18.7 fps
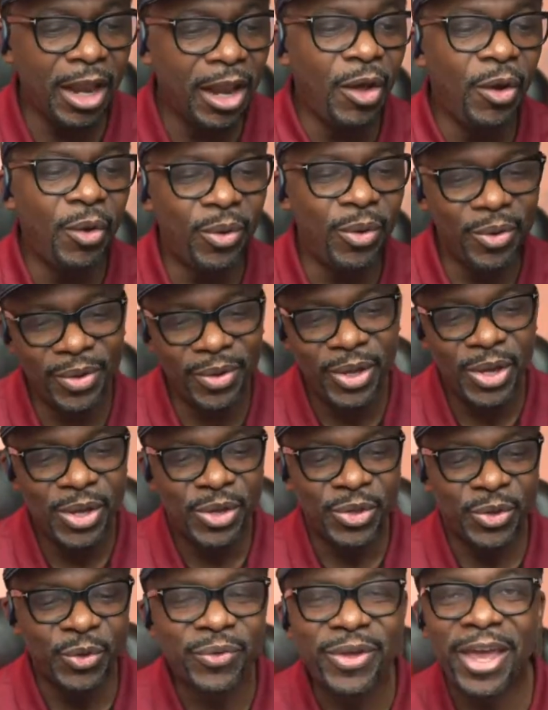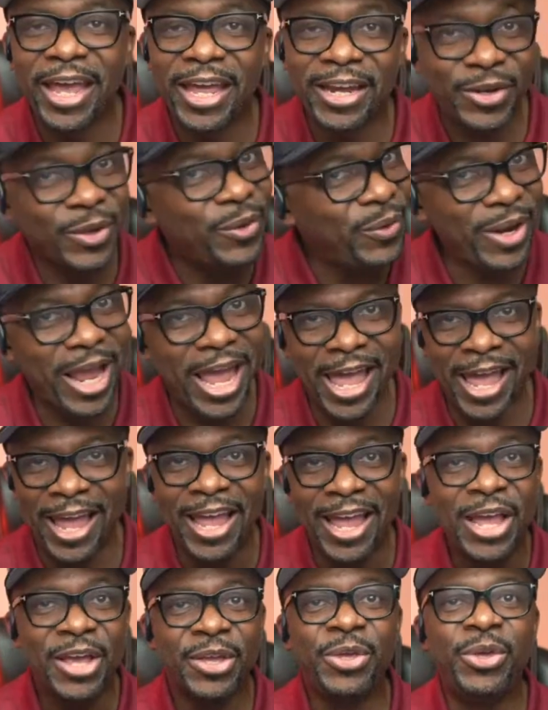Hello. You can't do
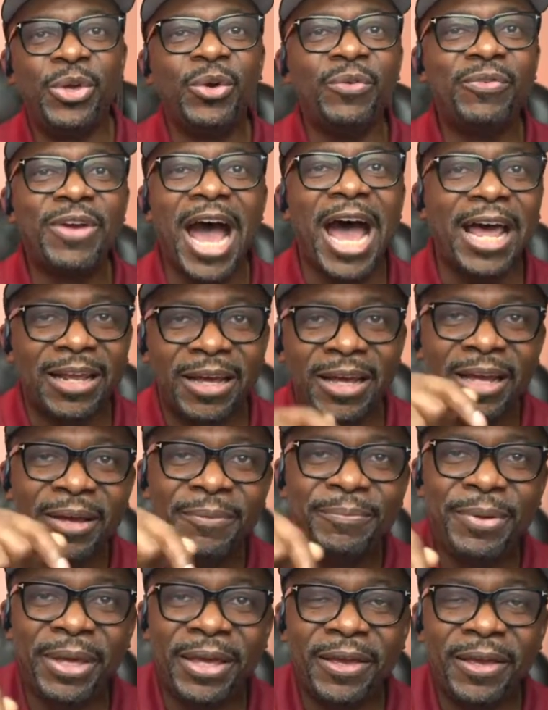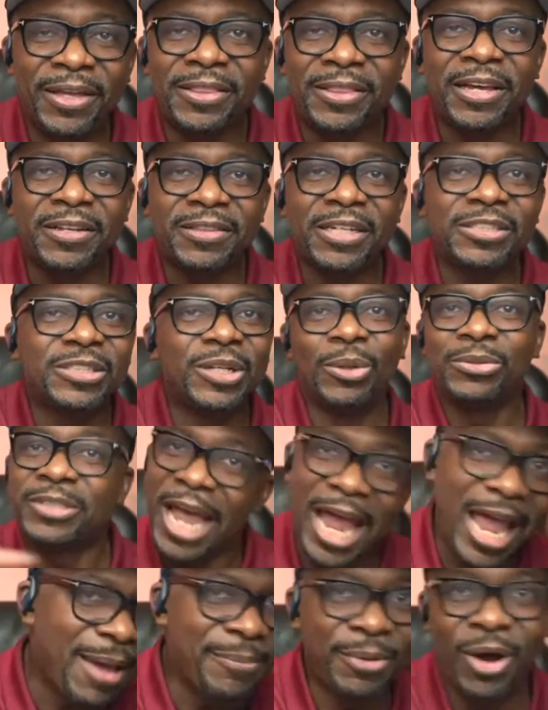that. You've got to be there, there's
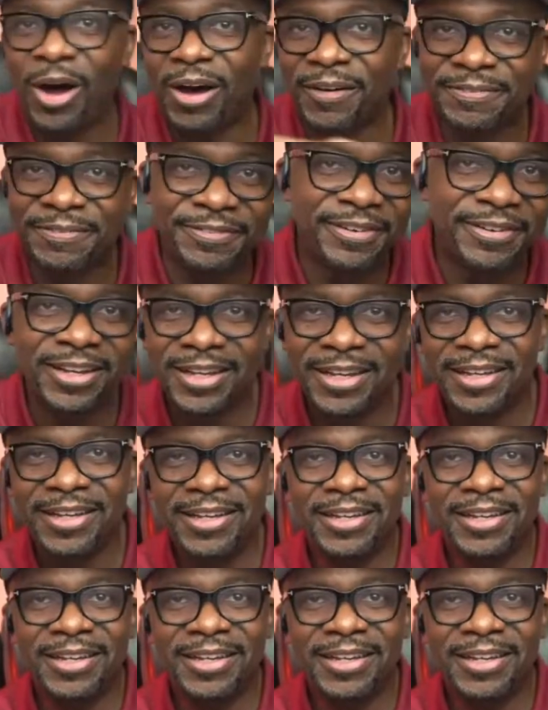no time off.